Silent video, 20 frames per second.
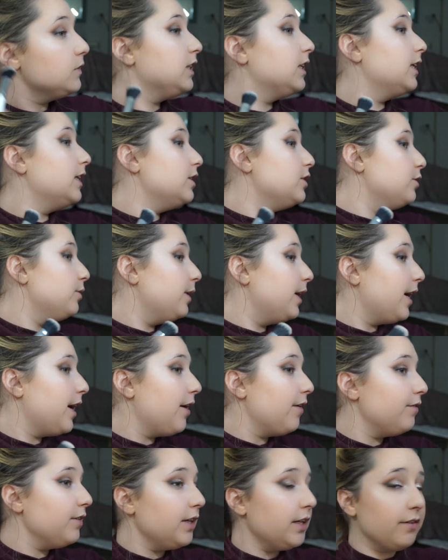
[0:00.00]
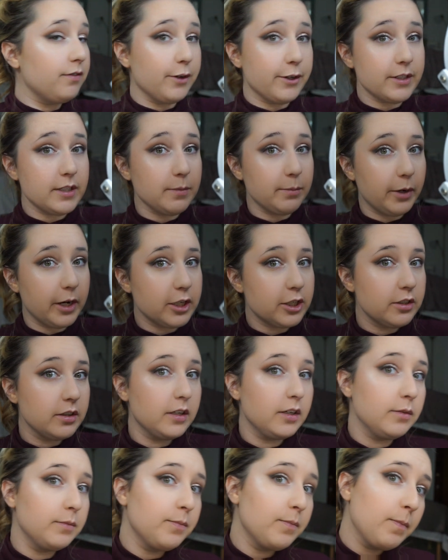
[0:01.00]
I do have a first impression
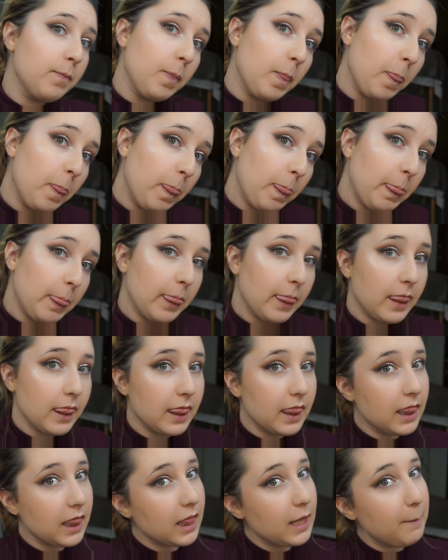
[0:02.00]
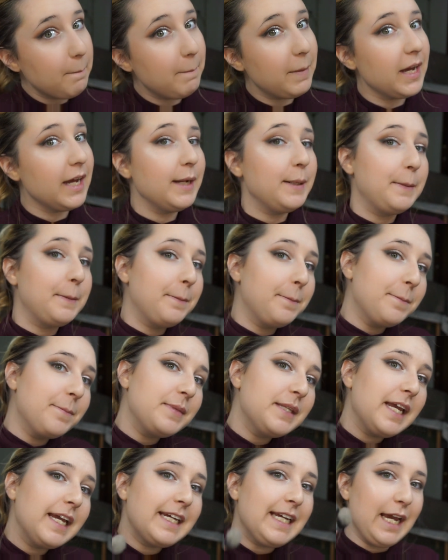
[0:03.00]
though, but
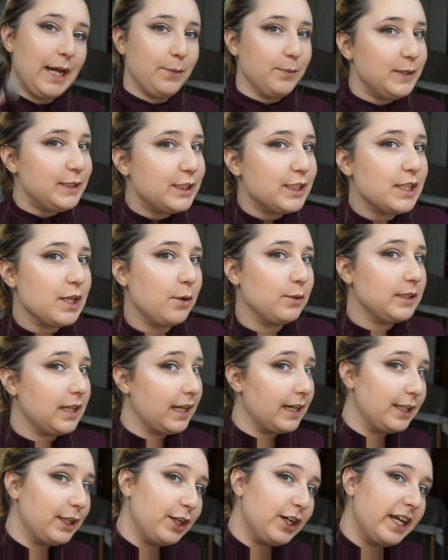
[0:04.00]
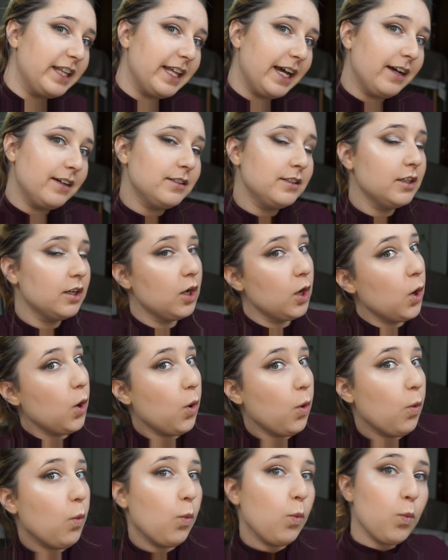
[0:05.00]
can we just hold on and look at that?
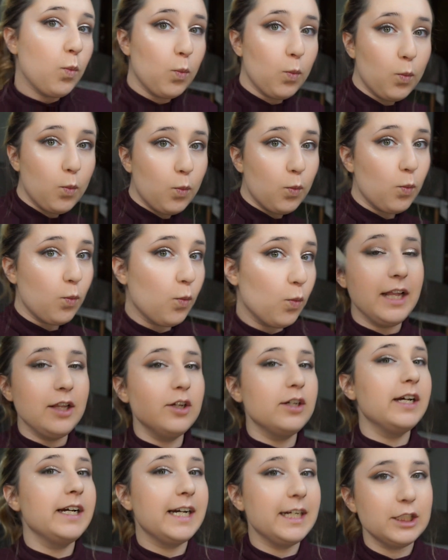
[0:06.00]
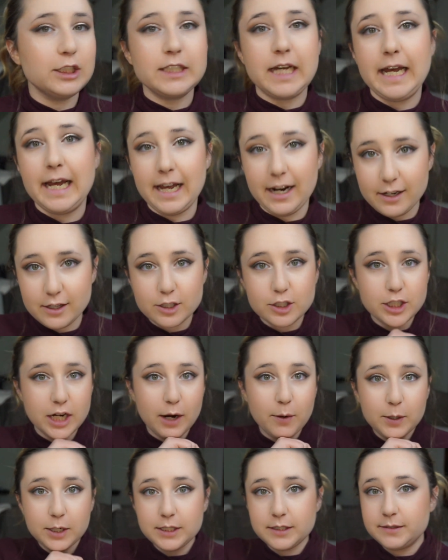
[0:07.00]
I look like I just got out of the
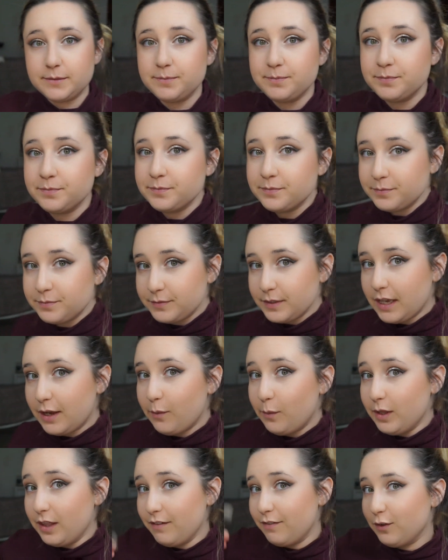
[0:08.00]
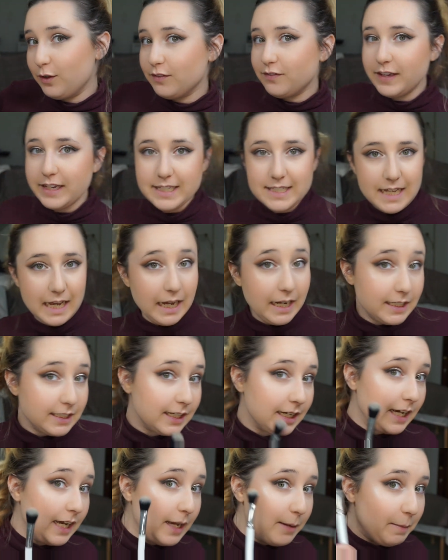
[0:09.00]
shower with a full face on
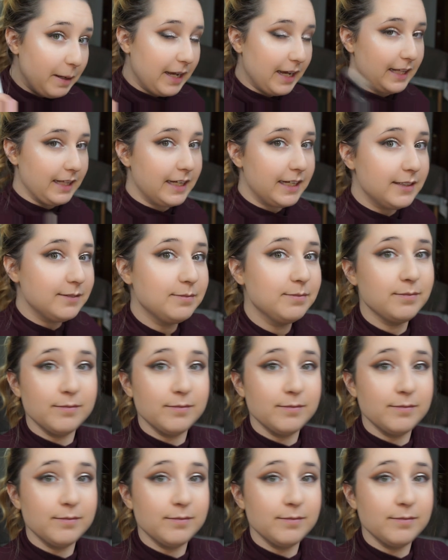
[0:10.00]
and my highlight.